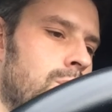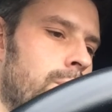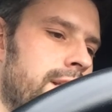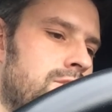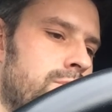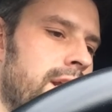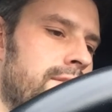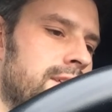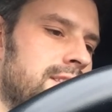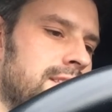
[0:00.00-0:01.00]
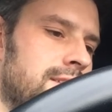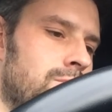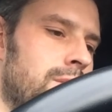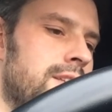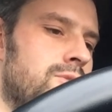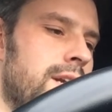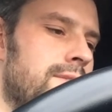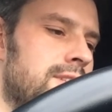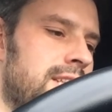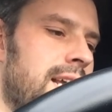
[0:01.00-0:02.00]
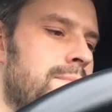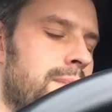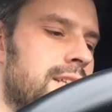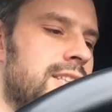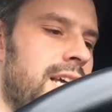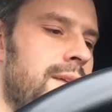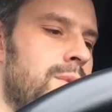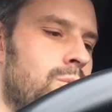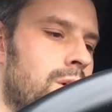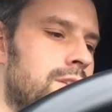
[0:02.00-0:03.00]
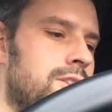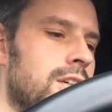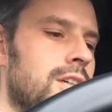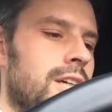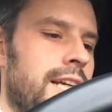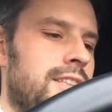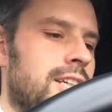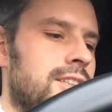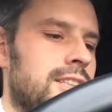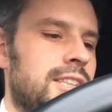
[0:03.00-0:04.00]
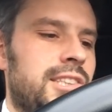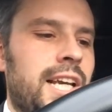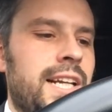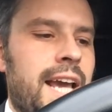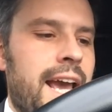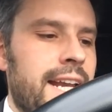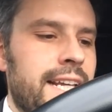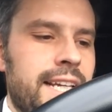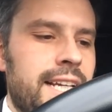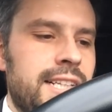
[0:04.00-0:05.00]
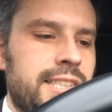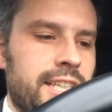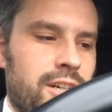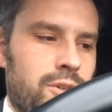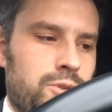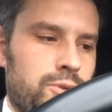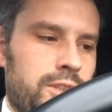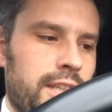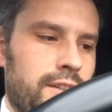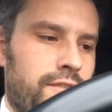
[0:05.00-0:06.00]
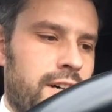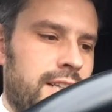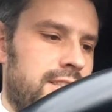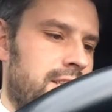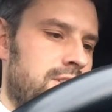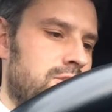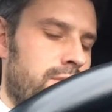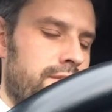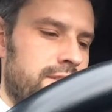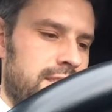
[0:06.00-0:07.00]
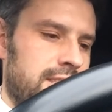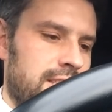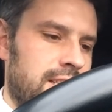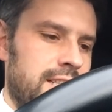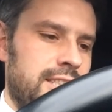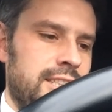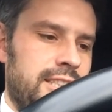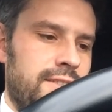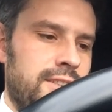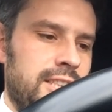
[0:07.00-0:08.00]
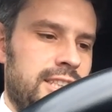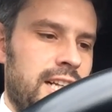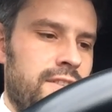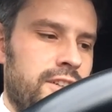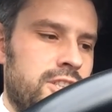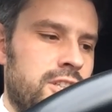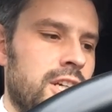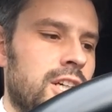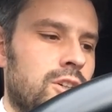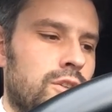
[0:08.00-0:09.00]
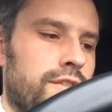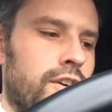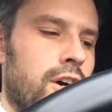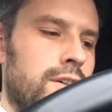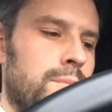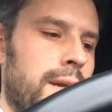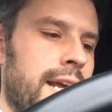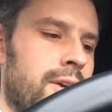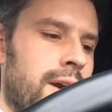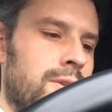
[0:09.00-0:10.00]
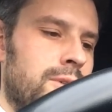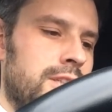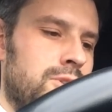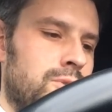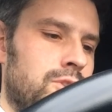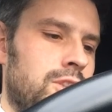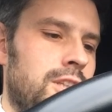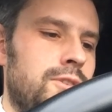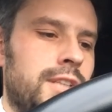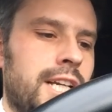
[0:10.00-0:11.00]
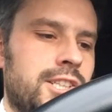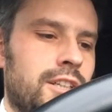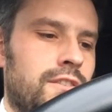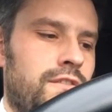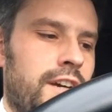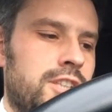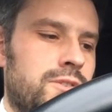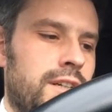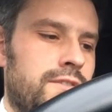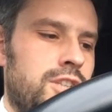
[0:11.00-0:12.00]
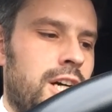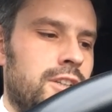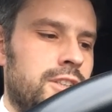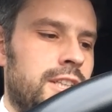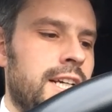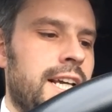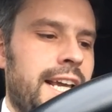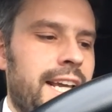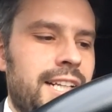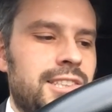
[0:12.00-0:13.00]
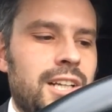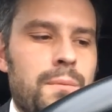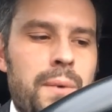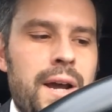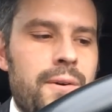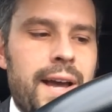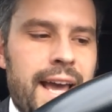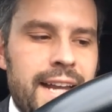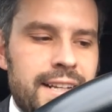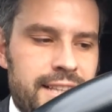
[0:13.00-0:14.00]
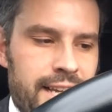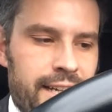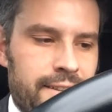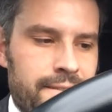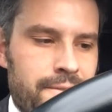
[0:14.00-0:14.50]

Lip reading: or when three of the same bus came at once. It doesn't contain any easy cultural signifiers such as references to 1970s television or the forgotten playground rituals and newsagent confectionery of childhood. It isn't about anything.